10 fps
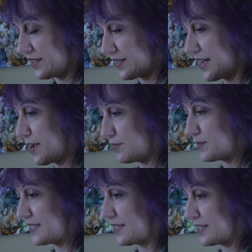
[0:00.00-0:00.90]
Like, I have them
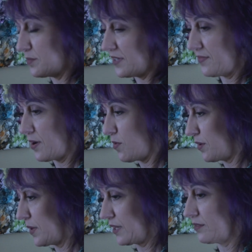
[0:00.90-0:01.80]
sitting, but if I want
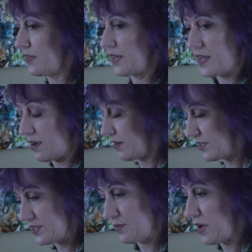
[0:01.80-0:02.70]
to make her lay down, I
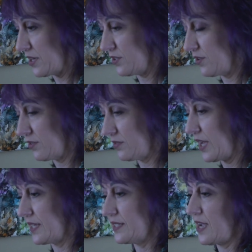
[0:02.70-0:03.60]
just imagine her
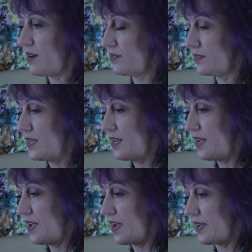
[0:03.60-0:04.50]
laying
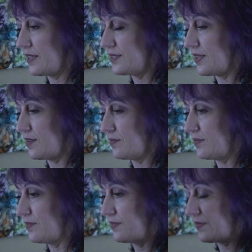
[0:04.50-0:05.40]
down. And
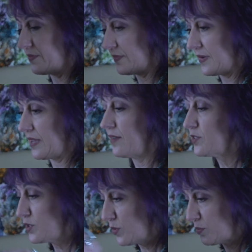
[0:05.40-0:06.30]
I have to
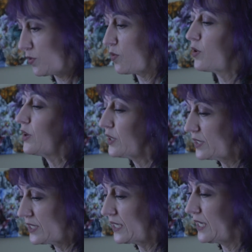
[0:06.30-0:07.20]
sweep her aura
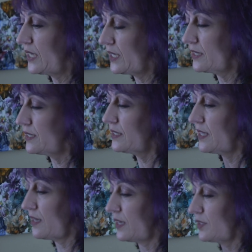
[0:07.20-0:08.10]
to get in,
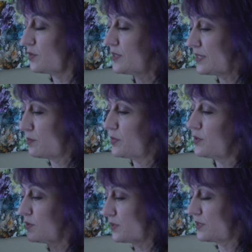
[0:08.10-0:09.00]
then I use
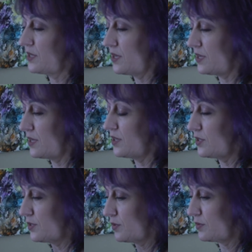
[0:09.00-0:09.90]
symbols
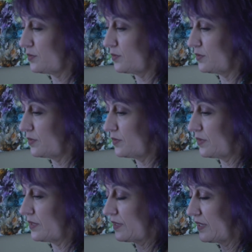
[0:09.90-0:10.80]
to
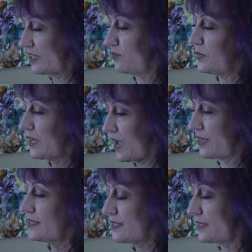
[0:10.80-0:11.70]
give me
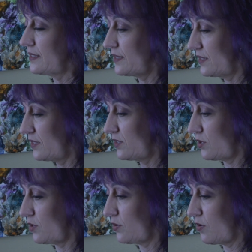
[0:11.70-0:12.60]
access to
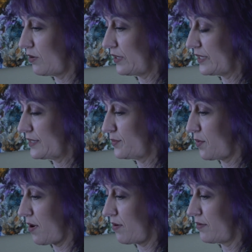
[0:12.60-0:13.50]
her aura as
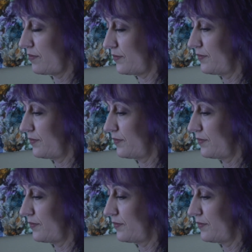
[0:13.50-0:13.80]
well.